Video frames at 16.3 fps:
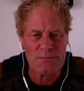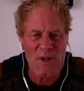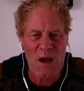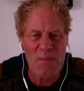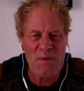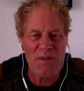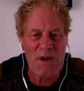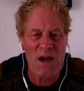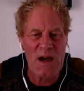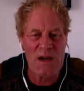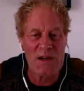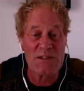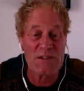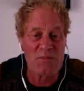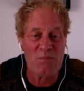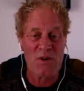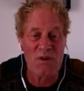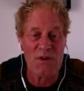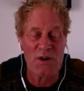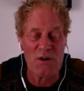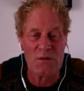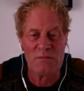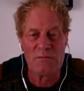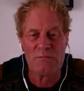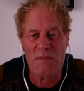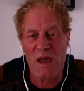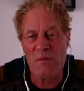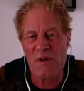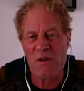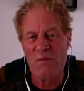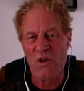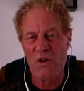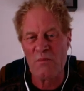highlands of Peru. Maybe
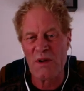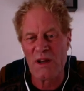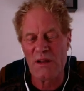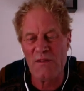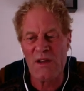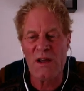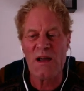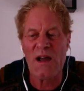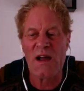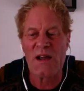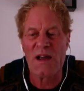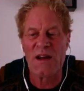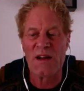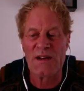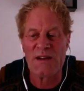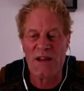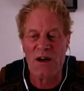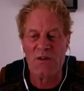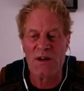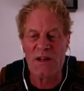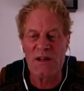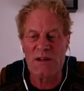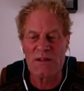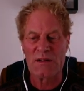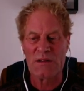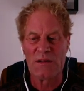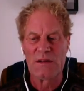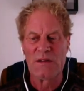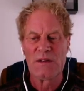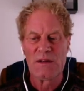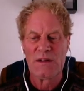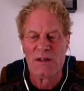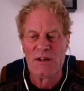more in Bolivia. I kind of doubt it,
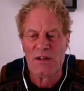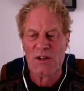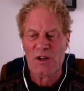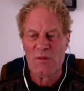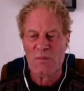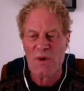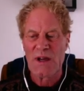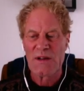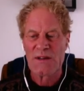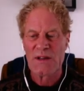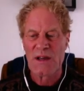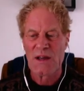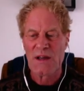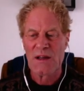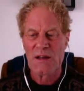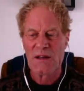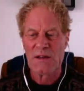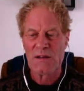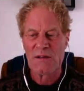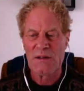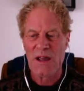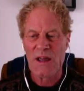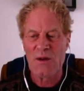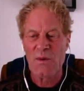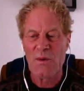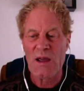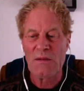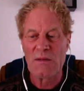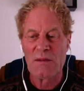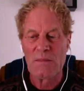but anyway.